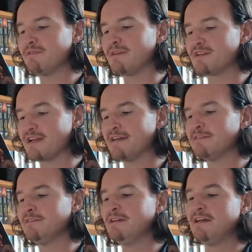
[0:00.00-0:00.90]

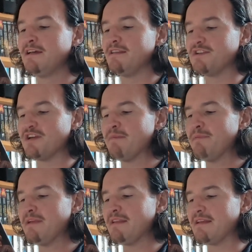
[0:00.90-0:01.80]
the
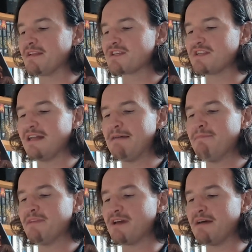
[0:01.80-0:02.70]
champion then
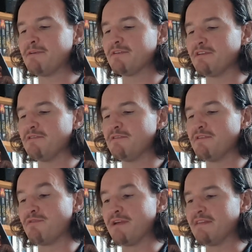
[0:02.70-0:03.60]
slammed the hammer down on
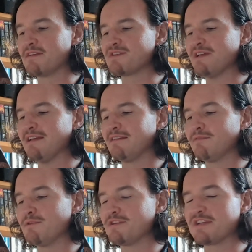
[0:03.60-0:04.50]
the rider's head,
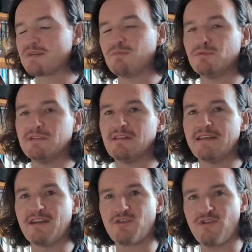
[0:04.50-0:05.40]
which exploded
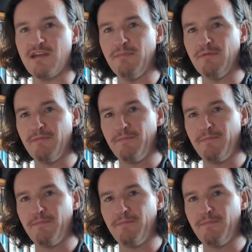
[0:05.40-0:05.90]
like a grape.